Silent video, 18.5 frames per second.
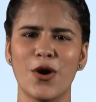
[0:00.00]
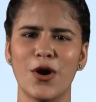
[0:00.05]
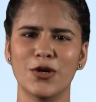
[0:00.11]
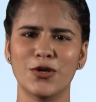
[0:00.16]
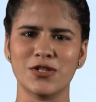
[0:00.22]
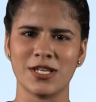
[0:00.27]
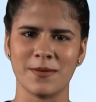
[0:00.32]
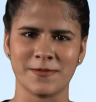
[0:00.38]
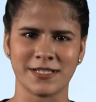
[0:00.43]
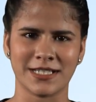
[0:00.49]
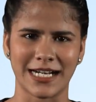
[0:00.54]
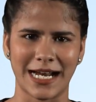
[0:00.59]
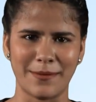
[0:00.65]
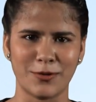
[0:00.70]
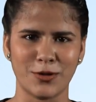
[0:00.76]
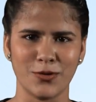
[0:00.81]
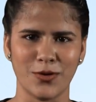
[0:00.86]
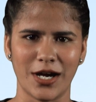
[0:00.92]
you all to
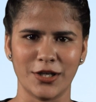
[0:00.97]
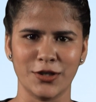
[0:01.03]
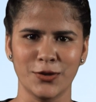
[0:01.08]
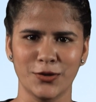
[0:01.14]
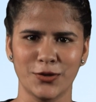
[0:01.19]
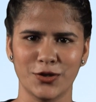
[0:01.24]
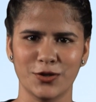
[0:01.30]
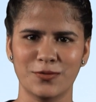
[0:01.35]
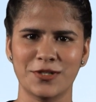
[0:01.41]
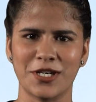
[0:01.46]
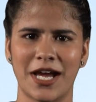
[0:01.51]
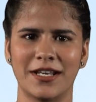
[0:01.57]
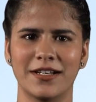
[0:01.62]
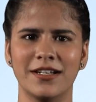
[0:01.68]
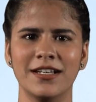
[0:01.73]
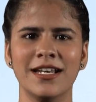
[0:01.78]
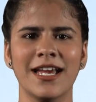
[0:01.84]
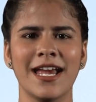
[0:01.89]
subscribe to our YouTube
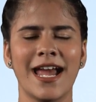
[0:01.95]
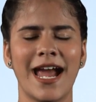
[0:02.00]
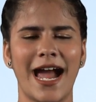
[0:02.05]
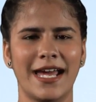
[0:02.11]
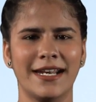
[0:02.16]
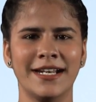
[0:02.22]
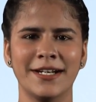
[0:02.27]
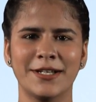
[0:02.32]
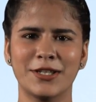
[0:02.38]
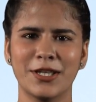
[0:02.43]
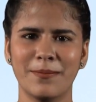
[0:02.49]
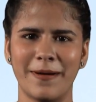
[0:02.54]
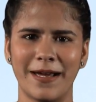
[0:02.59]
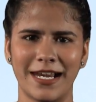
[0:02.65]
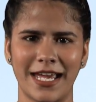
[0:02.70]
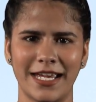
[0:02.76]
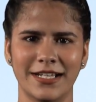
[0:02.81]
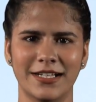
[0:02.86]
channel and hit the
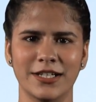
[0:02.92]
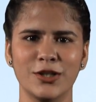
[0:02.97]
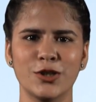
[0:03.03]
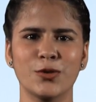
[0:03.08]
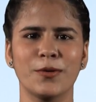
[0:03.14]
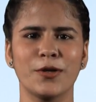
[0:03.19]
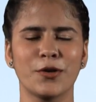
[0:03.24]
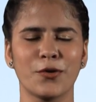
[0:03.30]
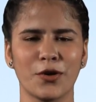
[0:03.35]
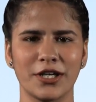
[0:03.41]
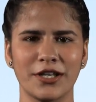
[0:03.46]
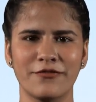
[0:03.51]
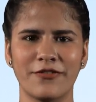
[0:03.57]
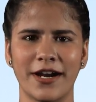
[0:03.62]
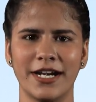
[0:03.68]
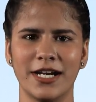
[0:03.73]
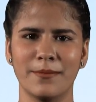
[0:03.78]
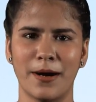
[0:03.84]
bell icon to be
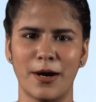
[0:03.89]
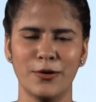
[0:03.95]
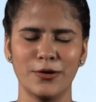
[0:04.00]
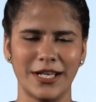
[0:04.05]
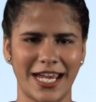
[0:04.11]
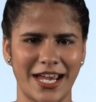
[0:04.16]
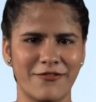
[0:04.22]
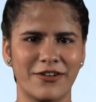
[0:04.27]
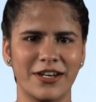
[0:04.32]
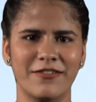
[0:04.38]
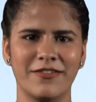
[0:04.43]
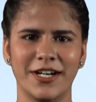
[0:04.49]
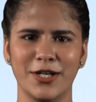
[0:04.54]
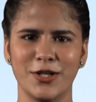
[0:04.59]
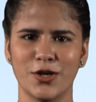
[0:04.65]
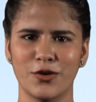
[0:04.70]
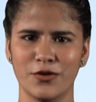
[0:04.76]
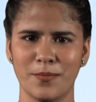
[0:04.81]
notified about every
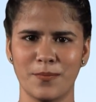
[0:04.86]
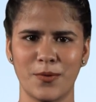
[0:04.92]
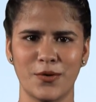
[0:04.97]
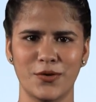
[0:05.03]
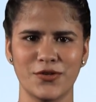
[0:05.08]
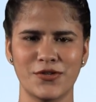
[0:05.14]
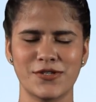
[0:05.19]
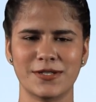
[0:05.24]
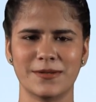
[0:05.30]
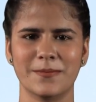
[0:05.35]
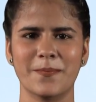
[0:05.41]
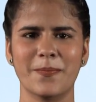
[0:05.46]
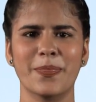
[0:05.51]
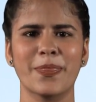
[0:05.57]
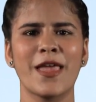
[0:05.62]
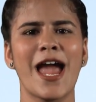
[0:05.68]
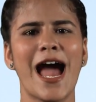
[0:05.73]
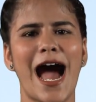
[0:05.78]
video we post.
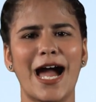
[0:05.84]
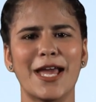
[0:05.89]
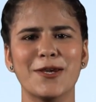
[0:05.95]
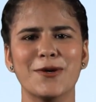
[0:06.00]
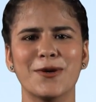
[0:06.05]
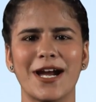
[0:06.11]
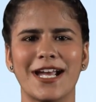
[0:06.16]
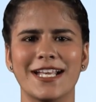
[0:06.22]
Are you